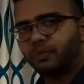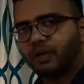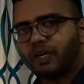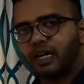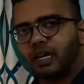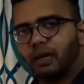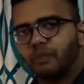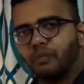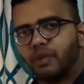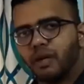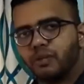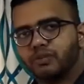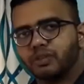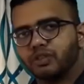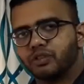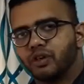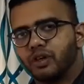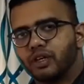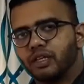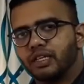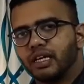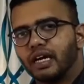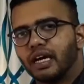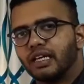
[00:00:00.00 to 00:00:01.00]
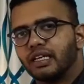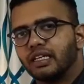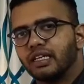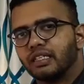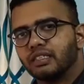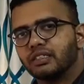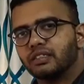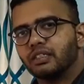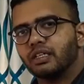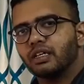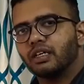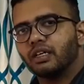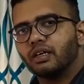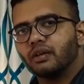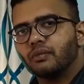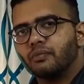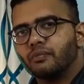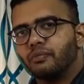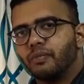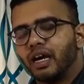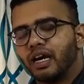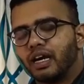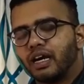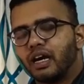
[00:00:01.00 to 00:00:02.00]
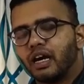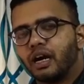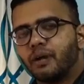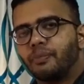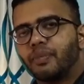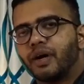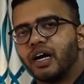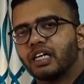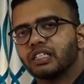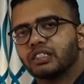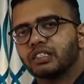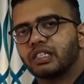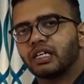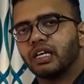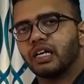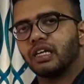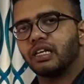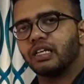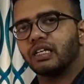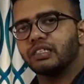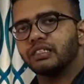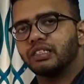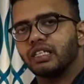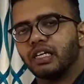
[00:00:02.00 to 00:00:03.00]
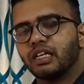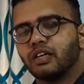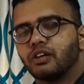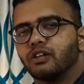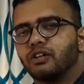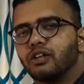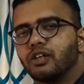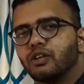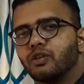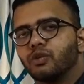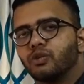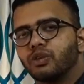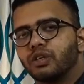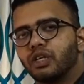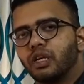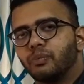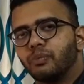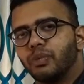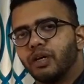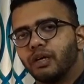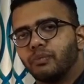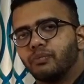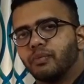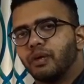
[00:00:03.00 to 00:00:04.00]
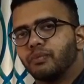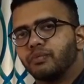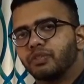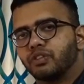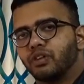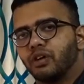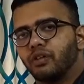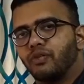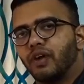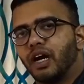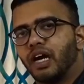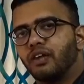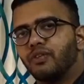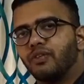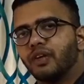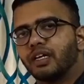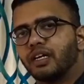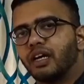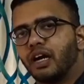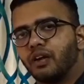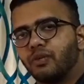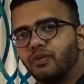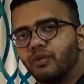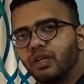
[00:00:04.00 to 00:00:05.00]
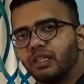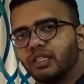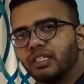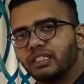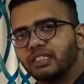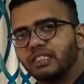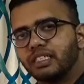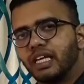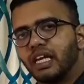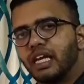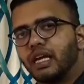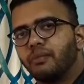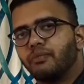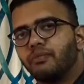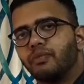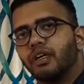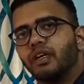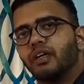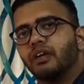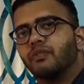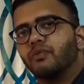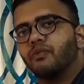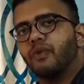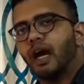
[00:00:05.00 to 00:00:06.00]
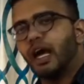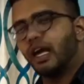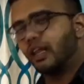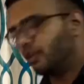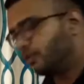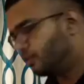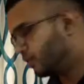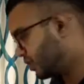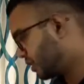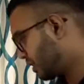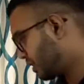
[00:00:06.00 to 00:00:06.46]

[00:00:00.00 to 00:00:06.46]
per mm square. That is, megapascal is equal to Newton per mm square. While we convert, the same values